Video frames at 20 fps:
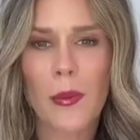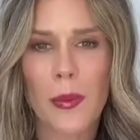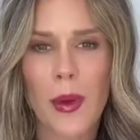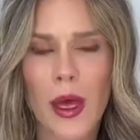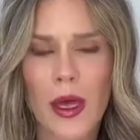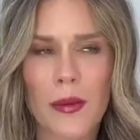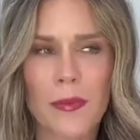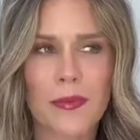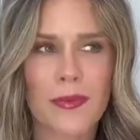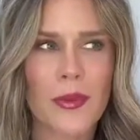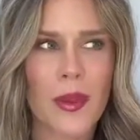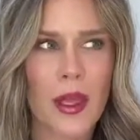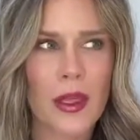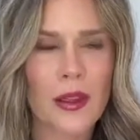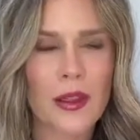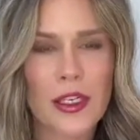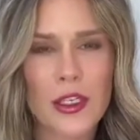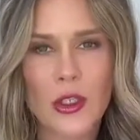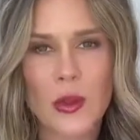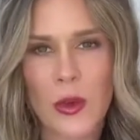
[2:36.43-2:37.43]
but
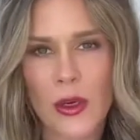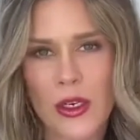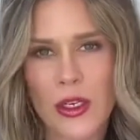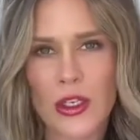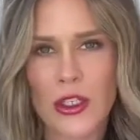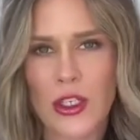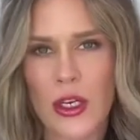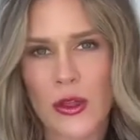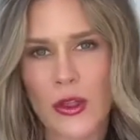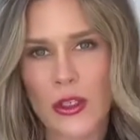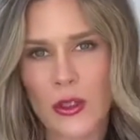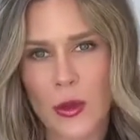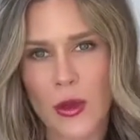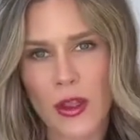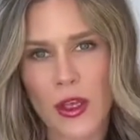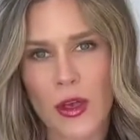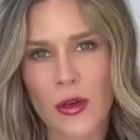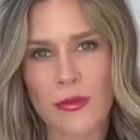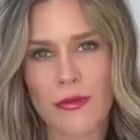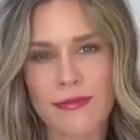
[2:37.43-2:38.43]
at least wanted to share this with
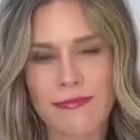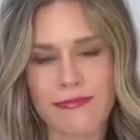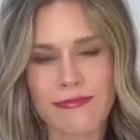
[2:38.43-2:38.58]
you.